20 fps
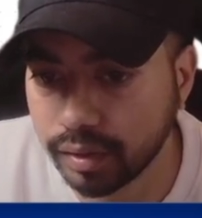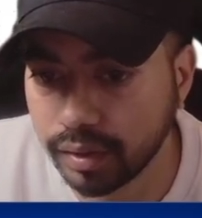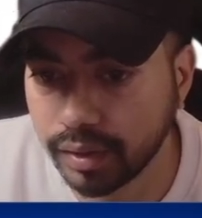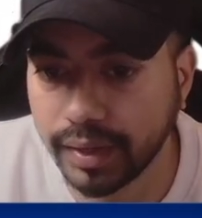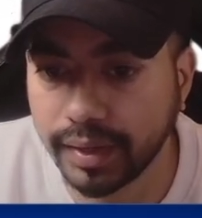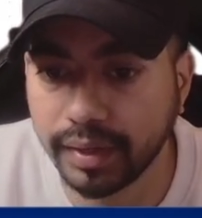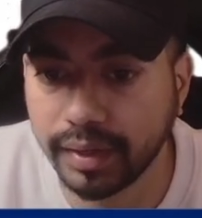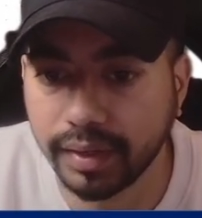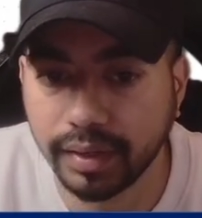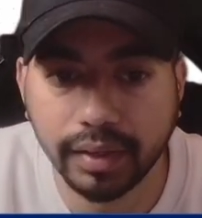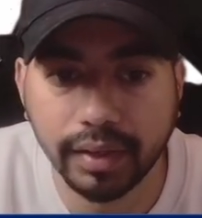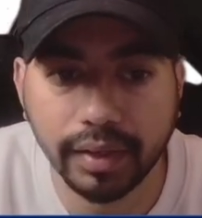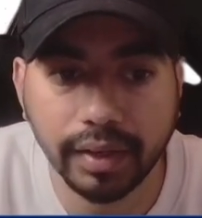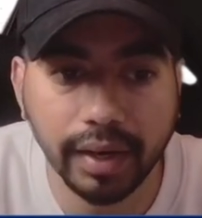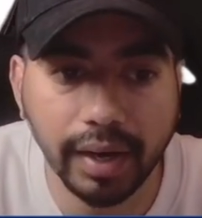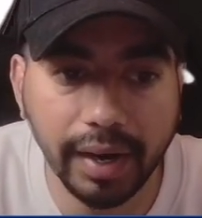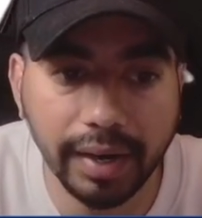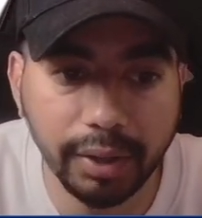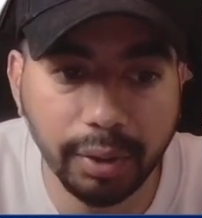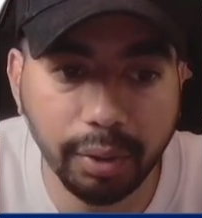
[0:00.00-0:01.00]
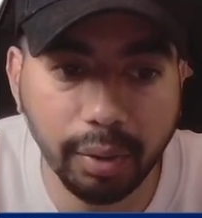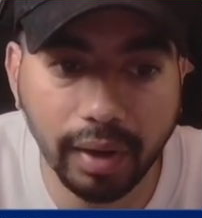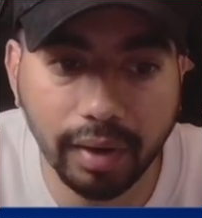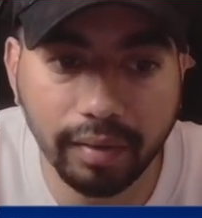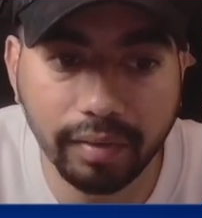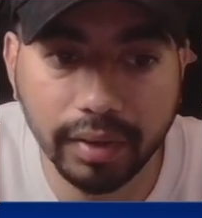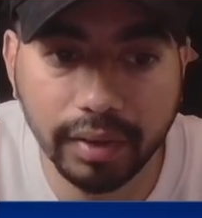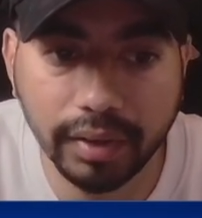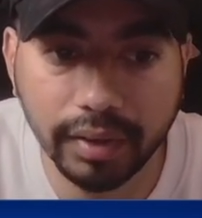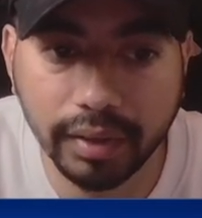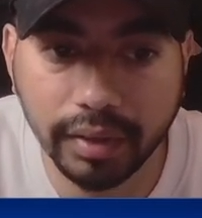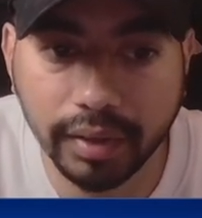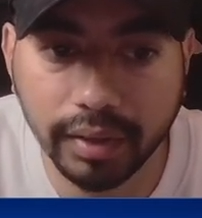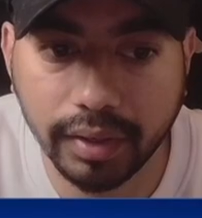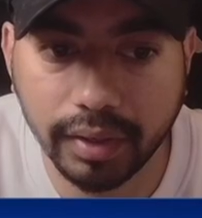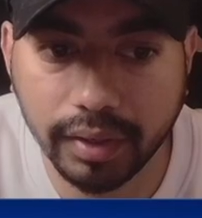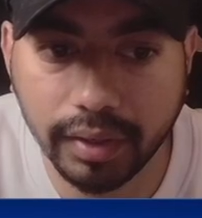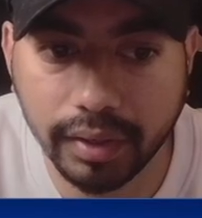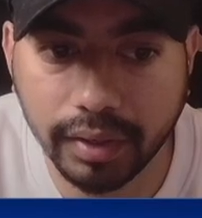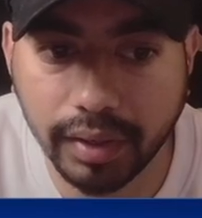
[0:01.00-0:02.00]
right? And you have a
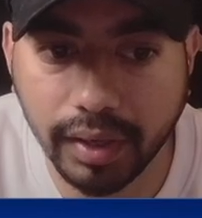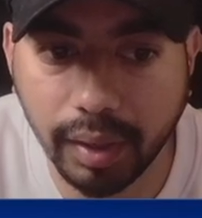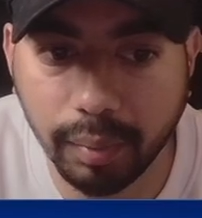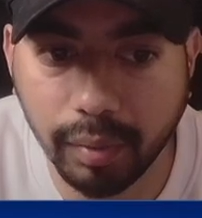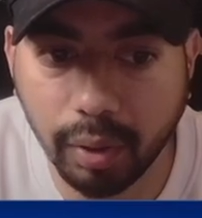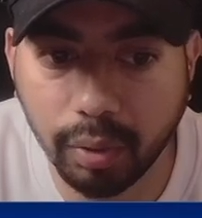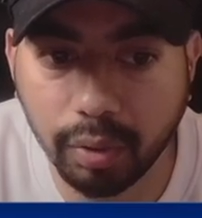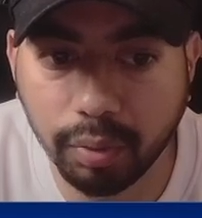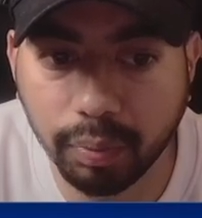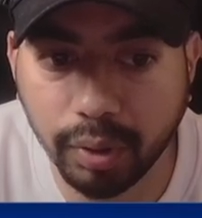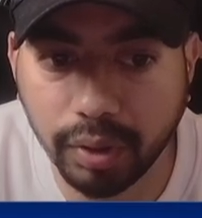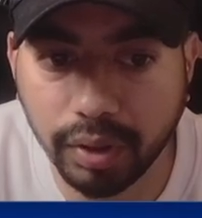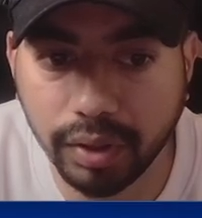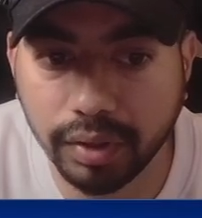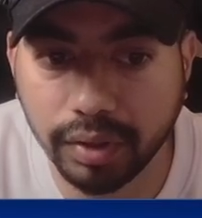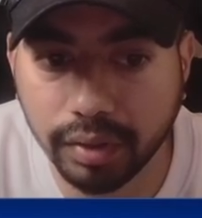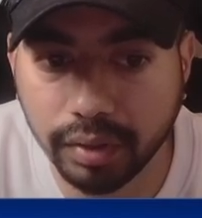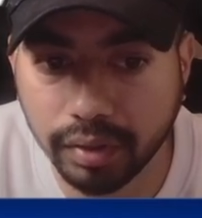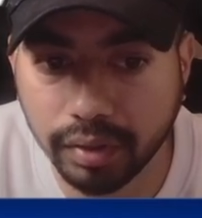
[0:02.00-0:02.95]
game output.